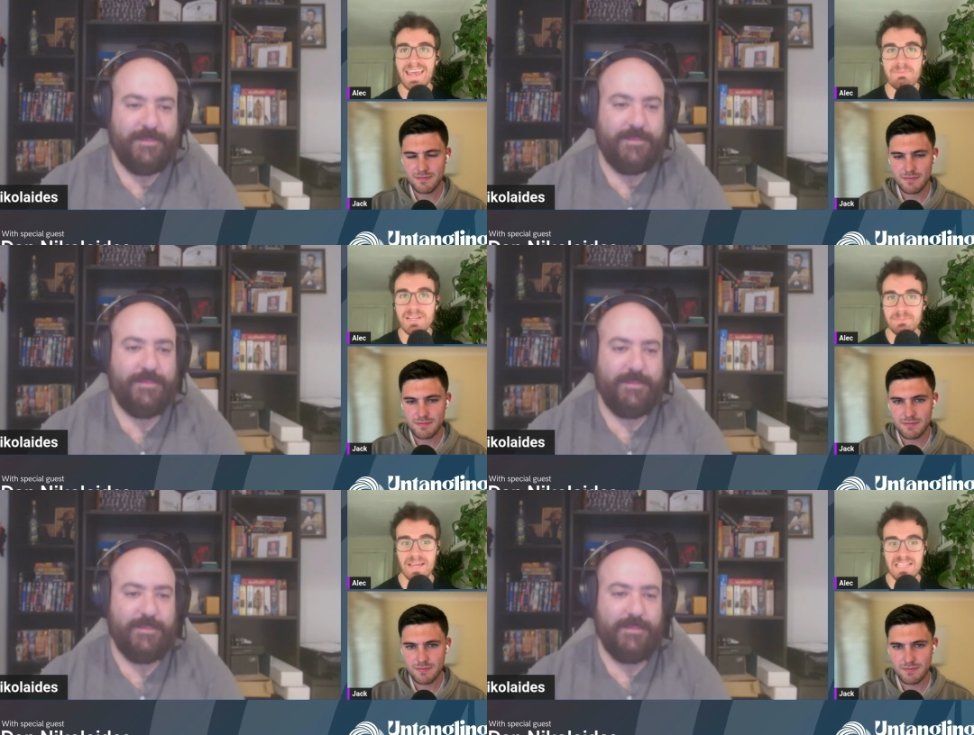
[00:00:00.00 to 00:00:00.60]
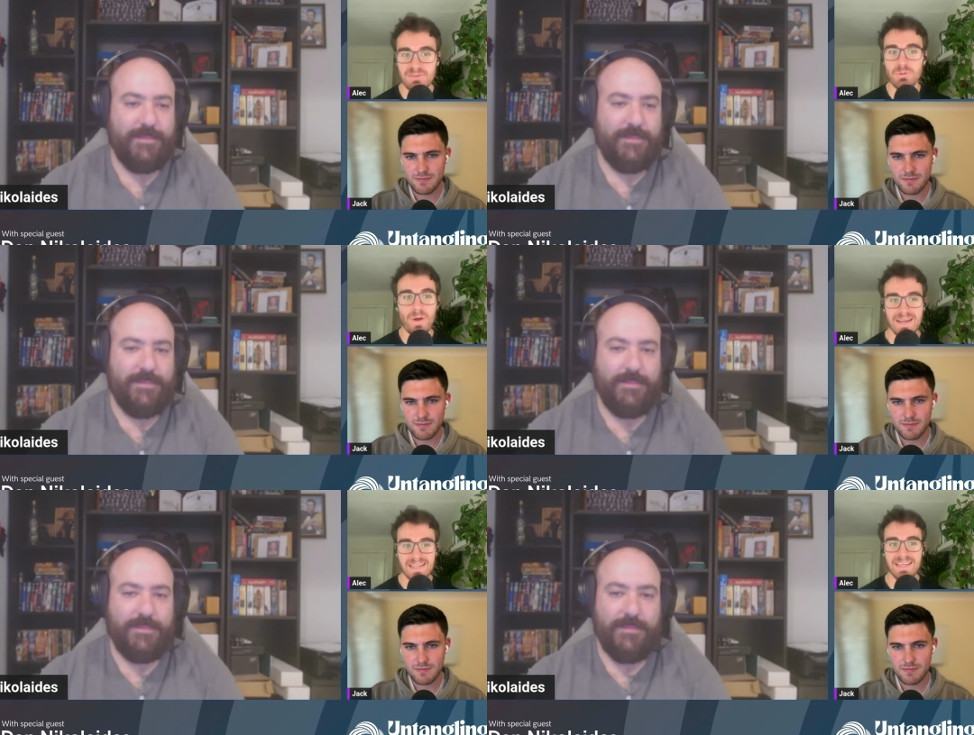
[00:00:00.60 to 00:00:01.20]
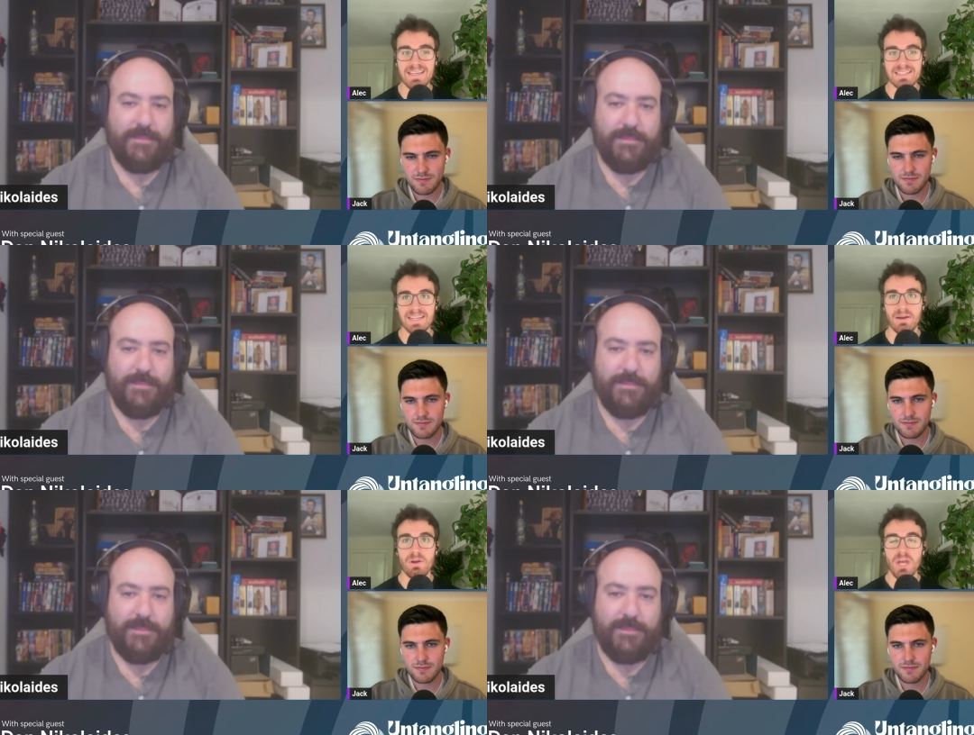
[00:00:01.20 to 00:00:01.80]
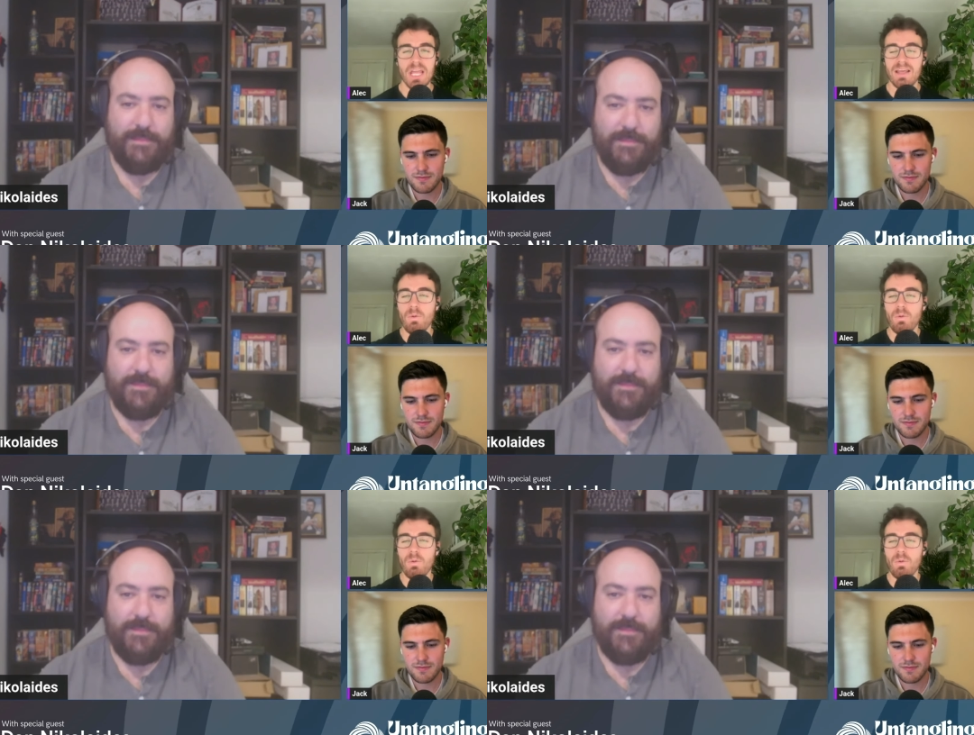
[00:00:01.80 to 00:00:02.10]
Speaker 1: gaming space for 20 years now. now